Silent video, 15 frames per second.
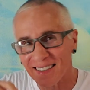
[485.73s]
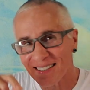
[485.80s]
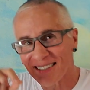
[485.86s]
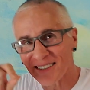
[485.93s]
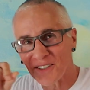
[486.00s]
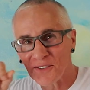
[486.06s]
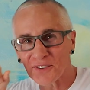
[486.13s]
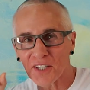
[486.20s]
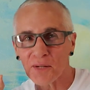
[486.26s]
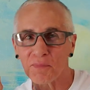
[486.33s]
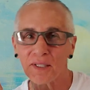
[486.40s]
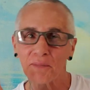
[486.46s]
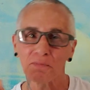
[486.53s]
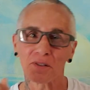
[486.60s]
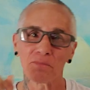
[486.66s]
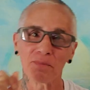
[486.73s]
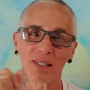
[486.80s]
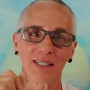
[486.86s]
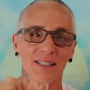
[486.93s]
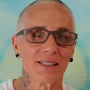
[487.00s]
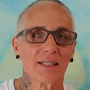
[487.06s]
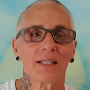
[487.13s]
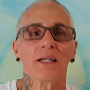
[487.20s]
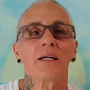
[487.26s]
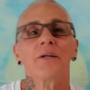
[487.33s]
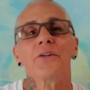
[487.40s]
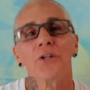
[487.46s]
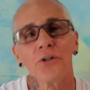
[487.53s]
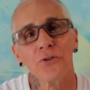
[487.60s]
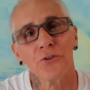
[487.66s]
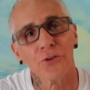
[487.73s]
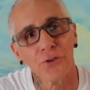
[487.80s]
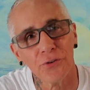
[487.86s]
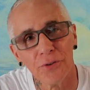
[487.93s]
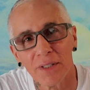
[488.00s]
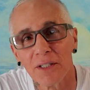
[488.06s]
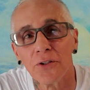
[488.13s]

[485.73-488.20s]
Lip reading: Look at who's coming up to me. No, dude.